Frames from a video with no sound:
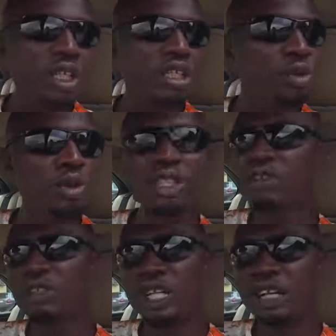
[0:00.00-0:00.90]
it won't
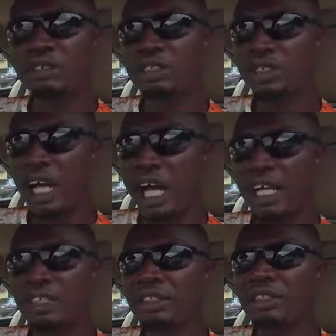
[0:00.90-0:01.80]
give you that
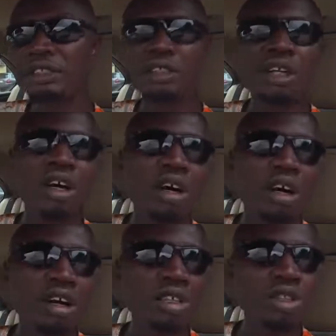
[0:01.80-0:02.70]
sign
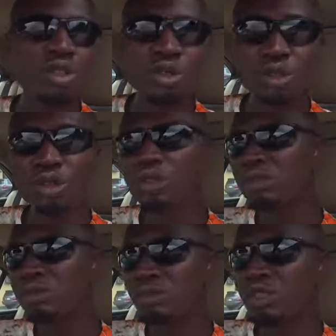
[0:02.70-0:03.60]
or issue.
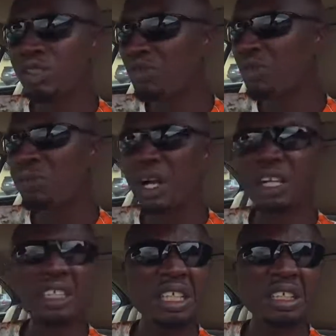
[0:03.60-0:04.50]
Use it for
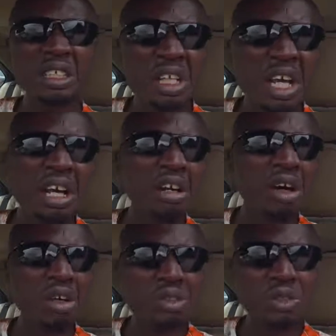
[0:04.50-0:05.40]
about a year
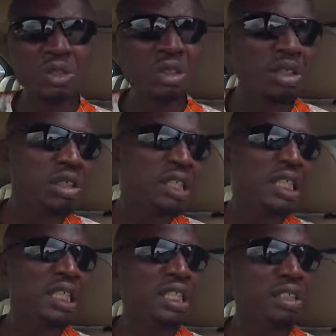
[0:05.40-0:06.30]
or so,
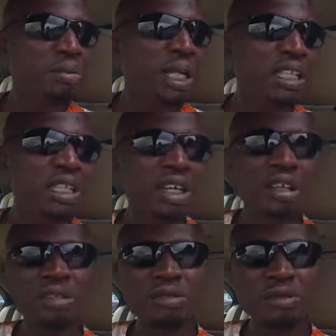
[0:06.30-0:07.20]
depending
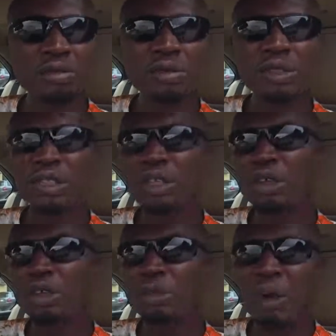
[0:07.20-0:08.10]

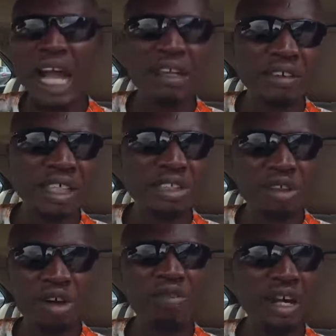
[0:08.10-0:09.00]
on mileage
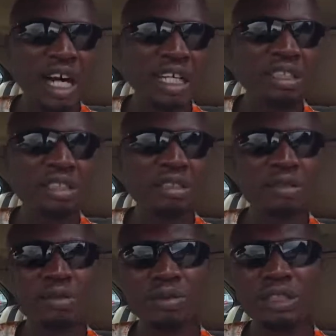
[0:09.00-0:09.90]
covered
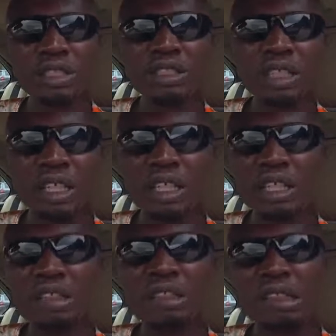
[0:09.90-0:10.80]
within
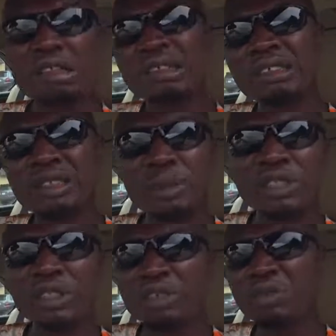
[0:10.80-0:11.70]
the
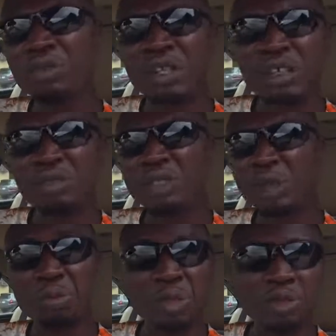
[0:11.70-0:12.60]
space of
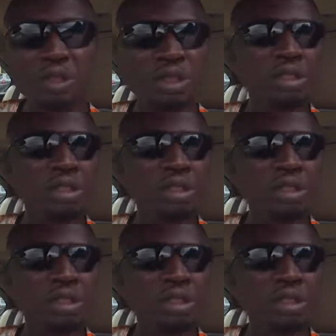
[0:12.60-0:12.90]
some months.